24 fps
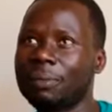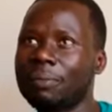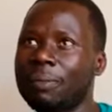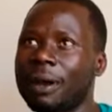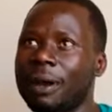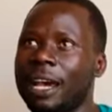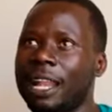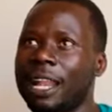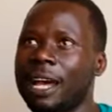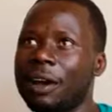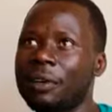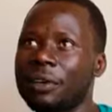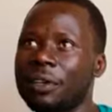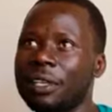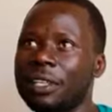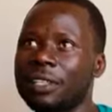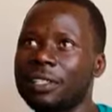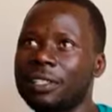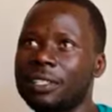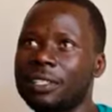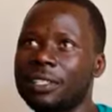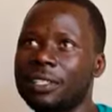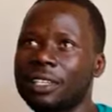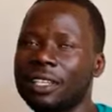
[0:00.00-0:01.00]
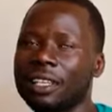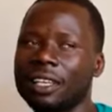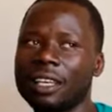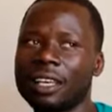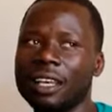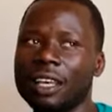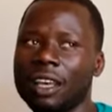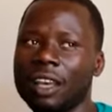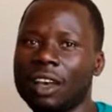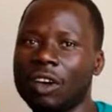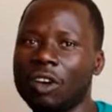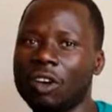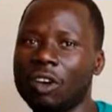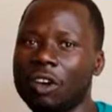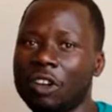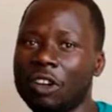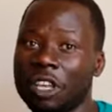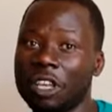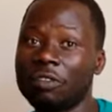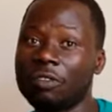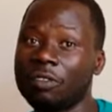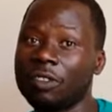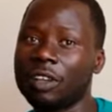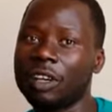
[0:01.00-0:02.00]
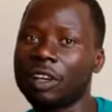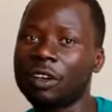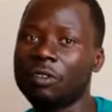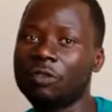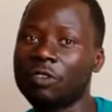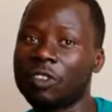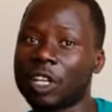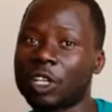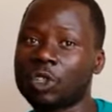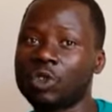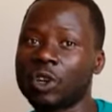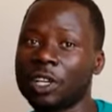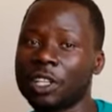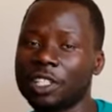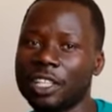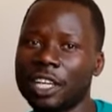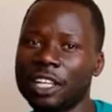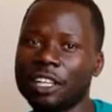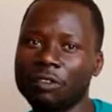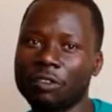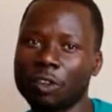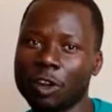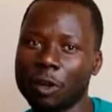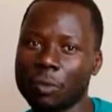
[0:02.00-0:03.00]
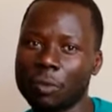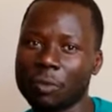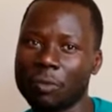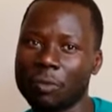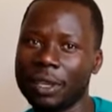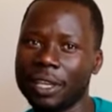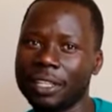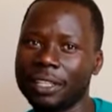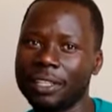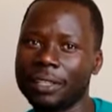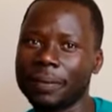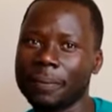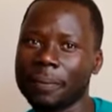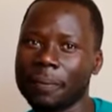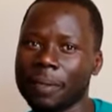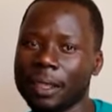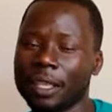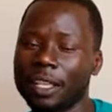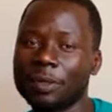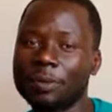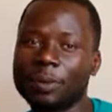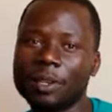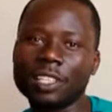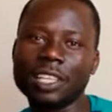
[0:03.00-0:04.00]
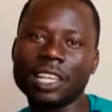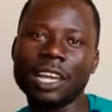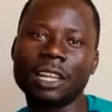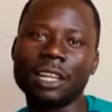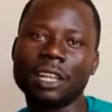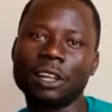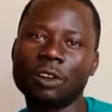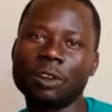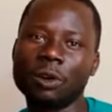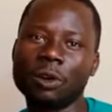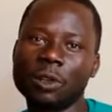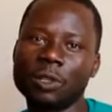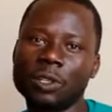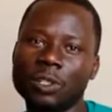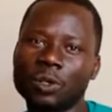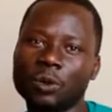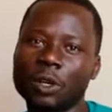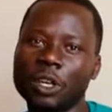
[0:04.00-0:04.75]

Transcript: for now is on infrastructure development, especially roads.